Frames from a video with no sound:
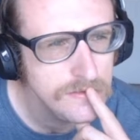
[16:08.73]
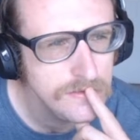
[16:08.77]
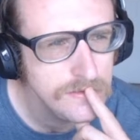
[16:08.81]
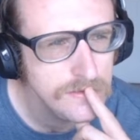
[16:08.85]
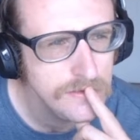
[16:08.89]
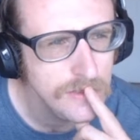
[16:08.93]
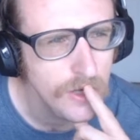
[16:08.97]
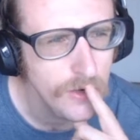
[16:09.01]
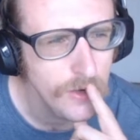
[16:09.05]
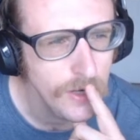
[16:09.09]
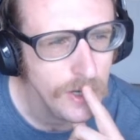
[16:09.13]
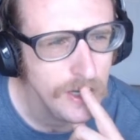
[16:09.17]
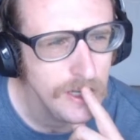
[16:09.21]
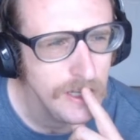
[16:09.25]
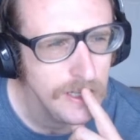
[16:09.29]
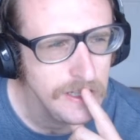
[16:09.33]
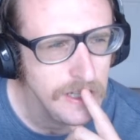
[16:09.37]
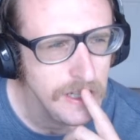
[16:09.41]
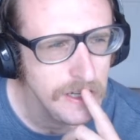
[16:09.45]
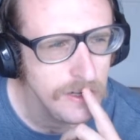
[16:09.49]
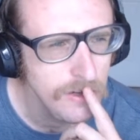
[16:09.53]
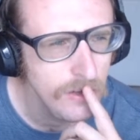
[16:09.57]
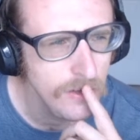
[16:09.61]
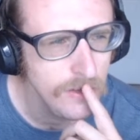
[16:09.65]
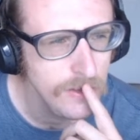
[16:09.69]
Okay, and
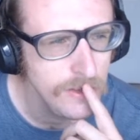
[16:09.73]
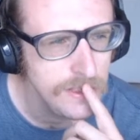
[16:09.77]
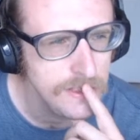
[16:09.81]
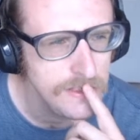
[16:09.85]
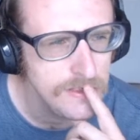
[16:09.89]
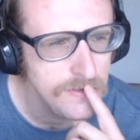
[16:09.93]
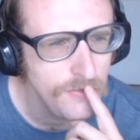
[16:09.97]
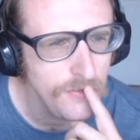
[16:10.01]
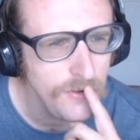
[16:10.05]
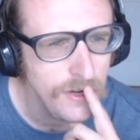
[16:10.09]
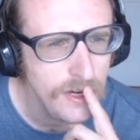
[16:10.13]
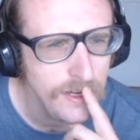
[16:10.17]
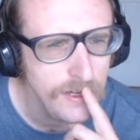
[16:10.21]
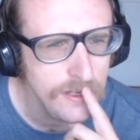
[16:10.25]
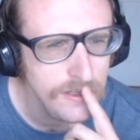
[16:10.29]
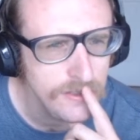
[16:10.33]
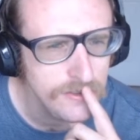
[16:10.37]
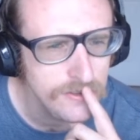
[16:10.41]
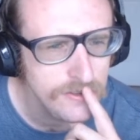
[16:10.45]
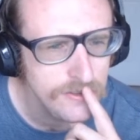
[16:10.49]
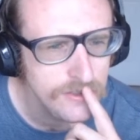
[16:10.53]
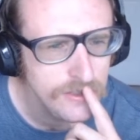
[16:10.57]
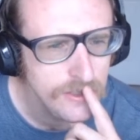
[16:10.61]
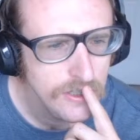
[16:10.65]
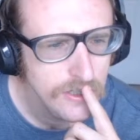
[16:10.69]
then all these
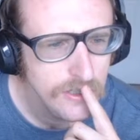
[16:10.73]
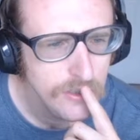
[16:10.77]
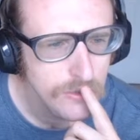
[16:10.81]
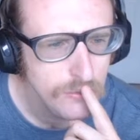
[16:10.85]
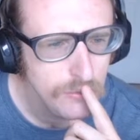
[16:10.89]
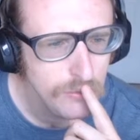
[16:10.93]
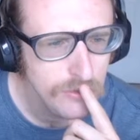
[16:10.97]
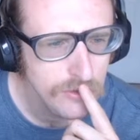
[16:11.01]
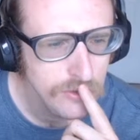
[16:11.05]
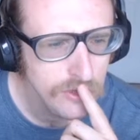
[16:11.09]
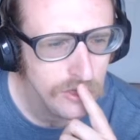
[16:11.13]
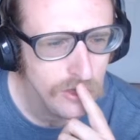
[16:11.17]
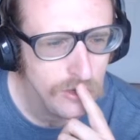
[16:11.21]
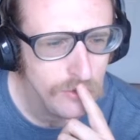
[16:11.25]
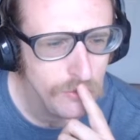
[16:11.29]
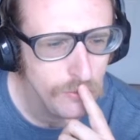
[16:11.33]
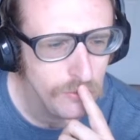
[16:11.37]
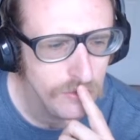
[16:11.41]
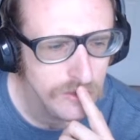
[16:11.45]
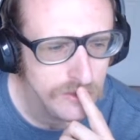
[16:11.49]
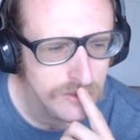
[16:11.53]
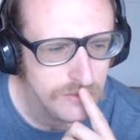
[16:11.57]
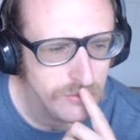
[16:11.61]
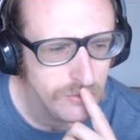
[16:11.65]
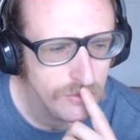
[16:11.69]
files will go,
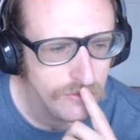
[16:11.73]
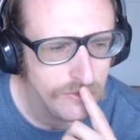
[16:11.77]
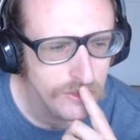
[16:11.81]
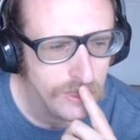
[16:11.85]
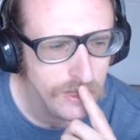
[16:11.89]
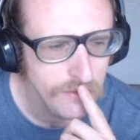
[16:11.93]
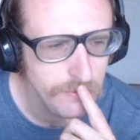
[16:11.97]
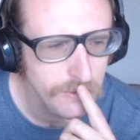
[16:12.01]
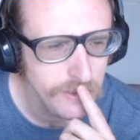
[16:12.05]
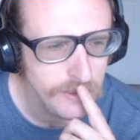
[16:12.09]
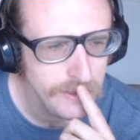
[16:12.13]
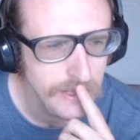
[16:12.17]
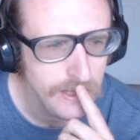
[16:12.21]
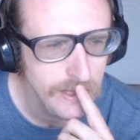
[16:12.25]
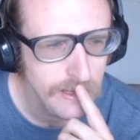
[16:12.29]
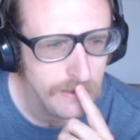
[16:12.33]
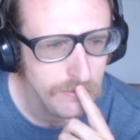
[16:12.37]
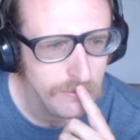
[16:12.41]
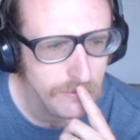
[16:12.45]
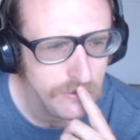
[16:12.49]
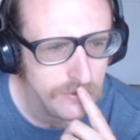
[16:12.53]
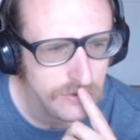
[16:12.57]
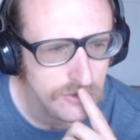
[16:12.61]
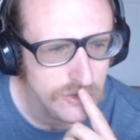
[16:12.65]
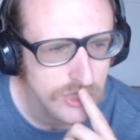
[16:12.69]
once we're done with that,
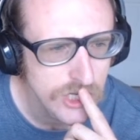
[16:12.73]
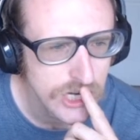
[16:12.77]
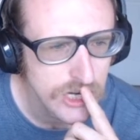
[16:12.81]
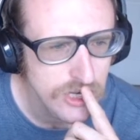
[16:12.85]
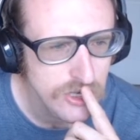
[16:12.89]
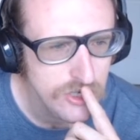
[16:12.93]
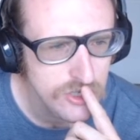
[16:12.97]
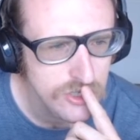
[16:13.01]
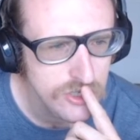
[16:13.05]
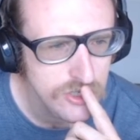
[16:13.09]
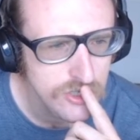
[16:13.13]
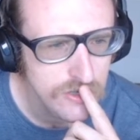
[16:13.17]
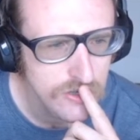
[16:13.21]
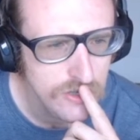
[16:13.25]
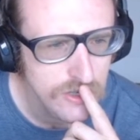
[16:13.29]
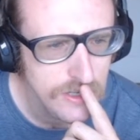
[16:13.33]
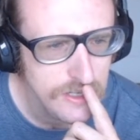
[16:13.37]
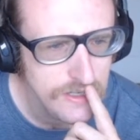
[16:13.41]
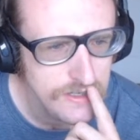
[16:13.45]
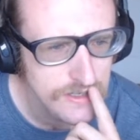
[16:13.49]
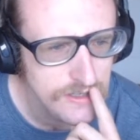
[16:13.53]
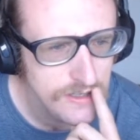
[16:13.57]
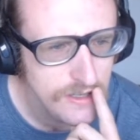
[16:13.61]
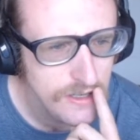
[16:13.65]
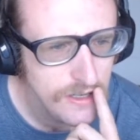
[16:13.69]
we'll change to
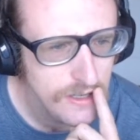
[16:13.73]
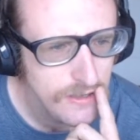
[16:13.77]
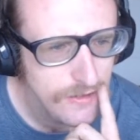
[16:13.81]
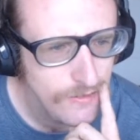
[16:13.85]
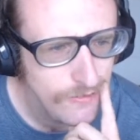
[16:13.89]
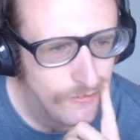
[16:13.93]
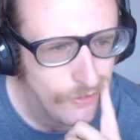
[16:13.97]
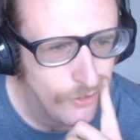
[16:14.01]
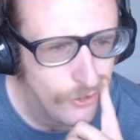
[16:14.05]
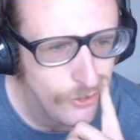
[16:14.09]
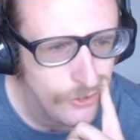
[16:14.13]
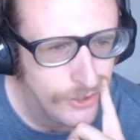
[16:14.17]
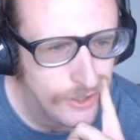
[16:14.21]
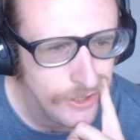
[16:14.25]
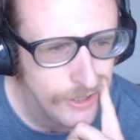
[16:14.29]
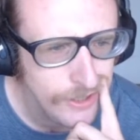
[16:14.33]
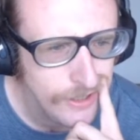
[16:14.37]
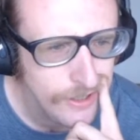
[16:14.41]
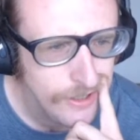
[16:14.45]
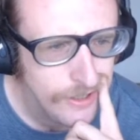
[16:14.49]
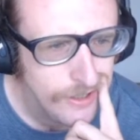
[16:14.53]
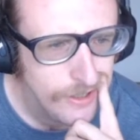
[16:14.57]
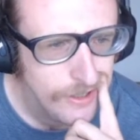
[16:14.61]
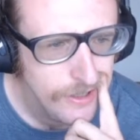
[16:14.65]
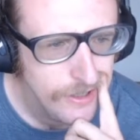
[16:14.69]
this
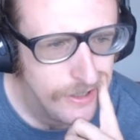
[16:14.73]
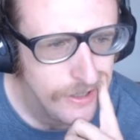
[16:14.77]
folder,